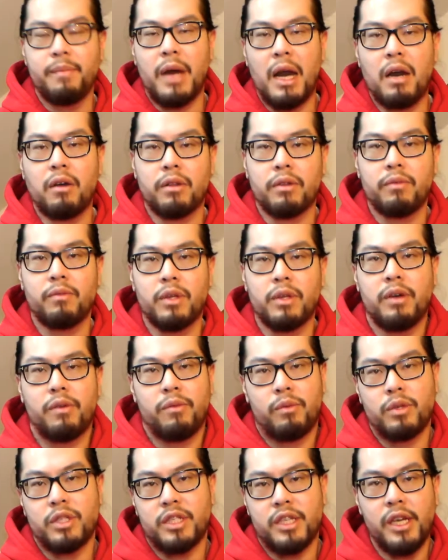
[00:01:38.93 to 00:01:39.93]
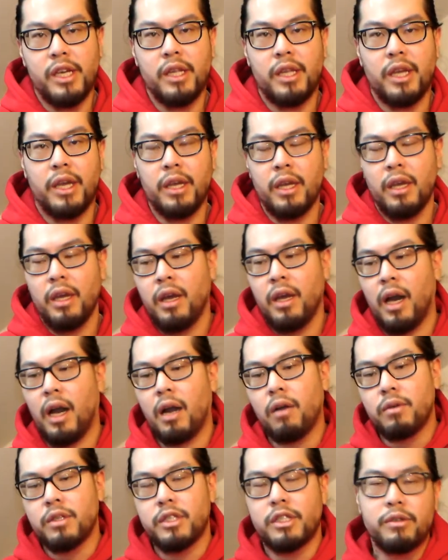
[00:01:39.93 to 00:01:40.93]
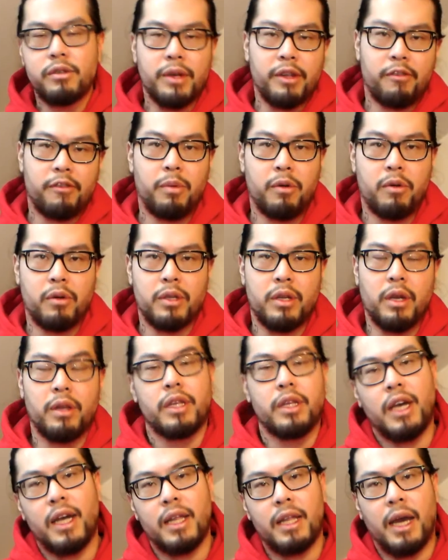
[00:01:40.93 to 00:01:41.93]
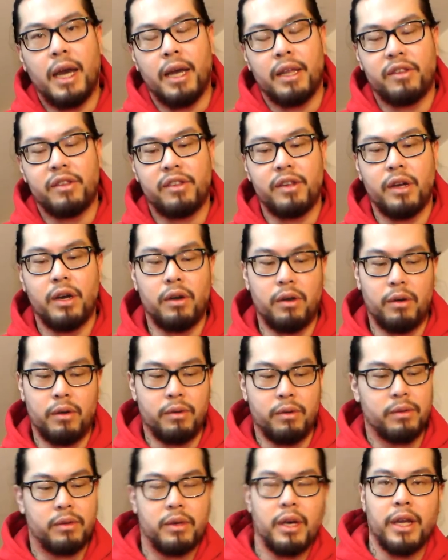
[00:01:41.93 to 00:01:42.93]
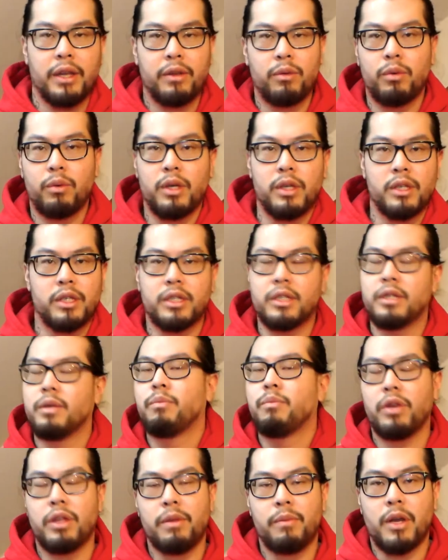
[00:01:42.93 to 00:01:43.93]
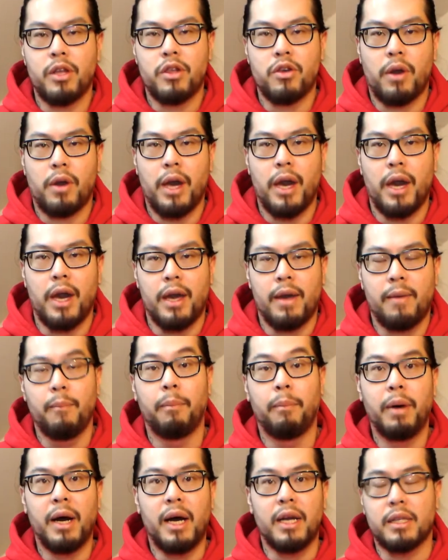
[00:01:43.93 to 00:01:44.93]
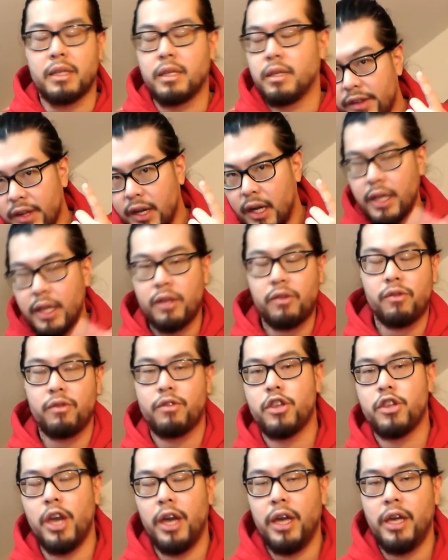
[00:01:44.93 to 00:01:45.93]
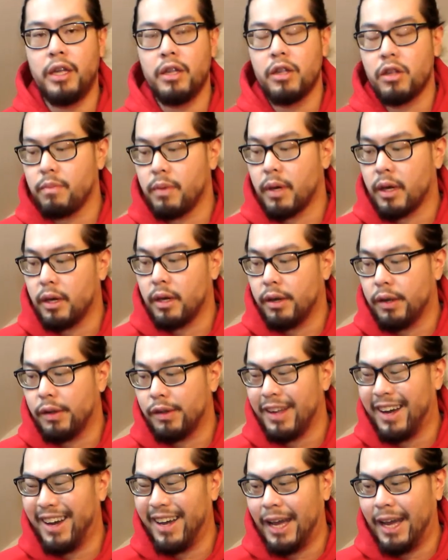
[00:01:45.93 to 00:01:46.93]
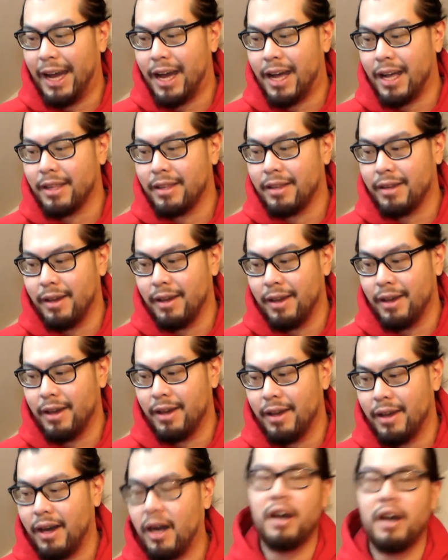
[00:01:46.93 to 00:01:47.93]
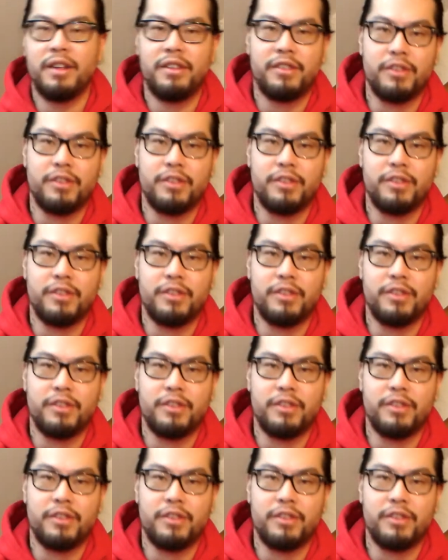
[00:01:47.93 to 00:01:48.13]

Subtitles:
amount what I was eating, I was doing sport on the other hand, so it was pretty much okay. But it started to change because I had eye